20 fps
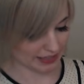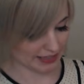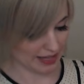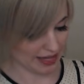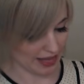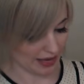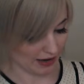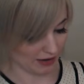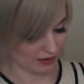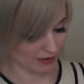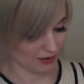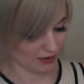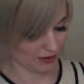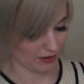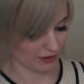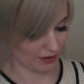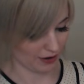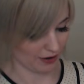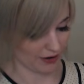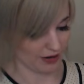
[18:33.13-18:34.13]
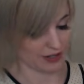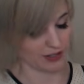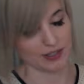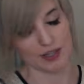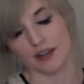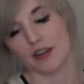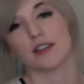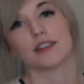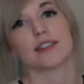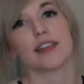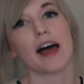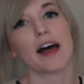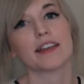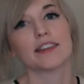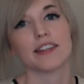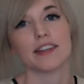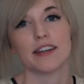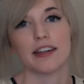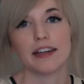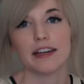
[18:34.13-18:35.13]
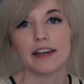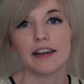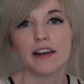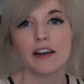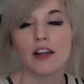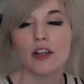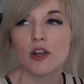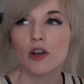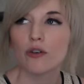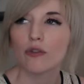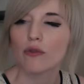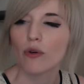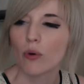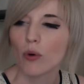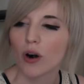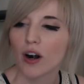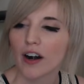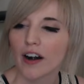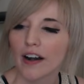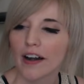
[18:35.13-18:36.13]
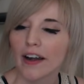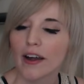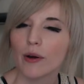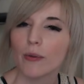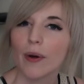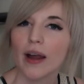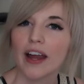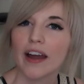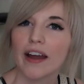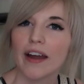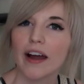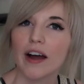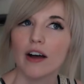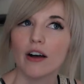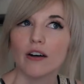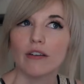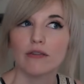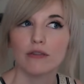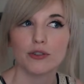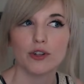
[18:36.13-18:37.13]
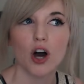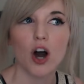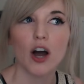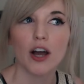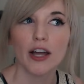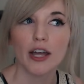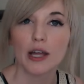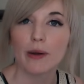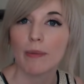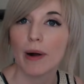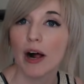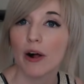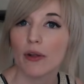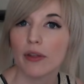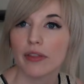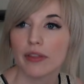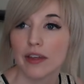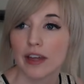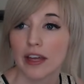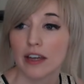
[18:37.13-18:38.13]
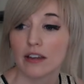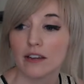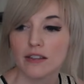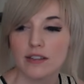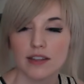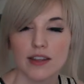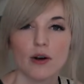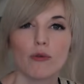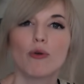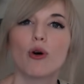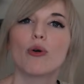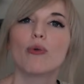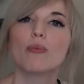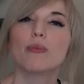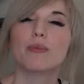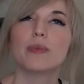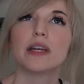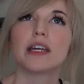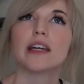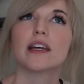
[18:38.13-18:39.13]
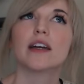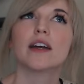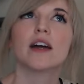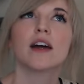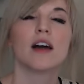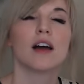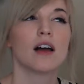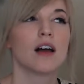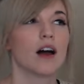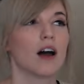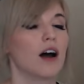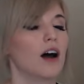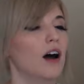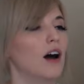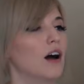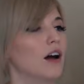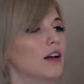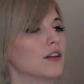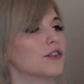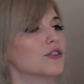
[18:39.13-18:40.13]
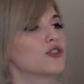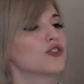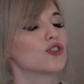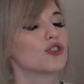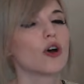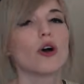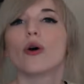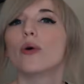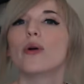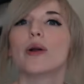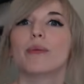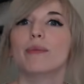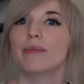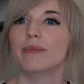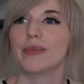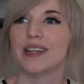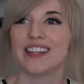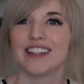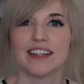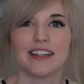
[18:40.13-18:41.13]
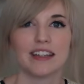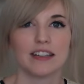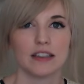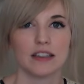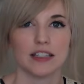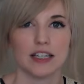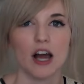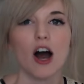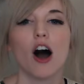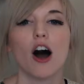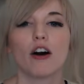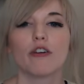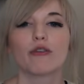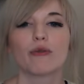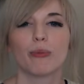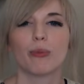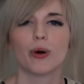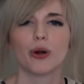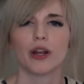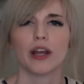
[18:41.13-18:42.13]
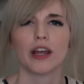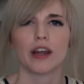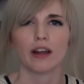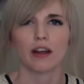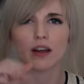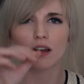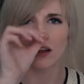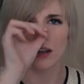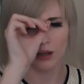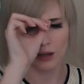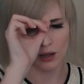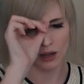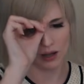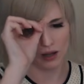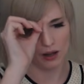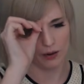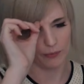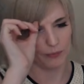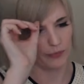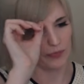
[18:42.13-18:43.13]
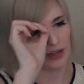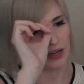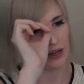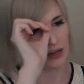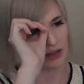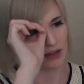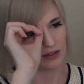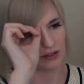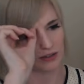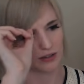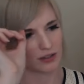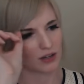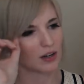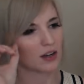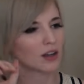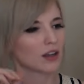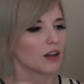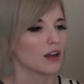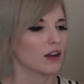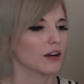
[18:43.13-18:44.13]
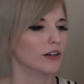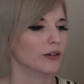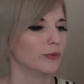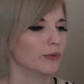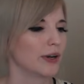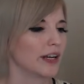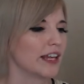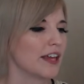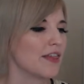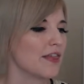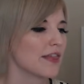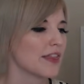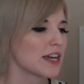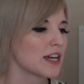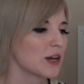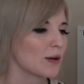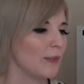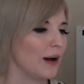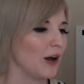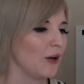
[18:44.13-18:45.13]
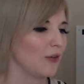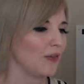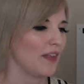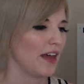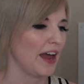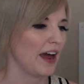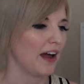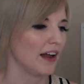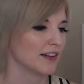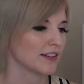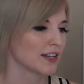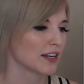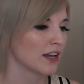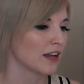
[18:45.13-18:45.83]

then there is a necessity for a way of talking about things that won't be so immediately off-putting. And we can think about that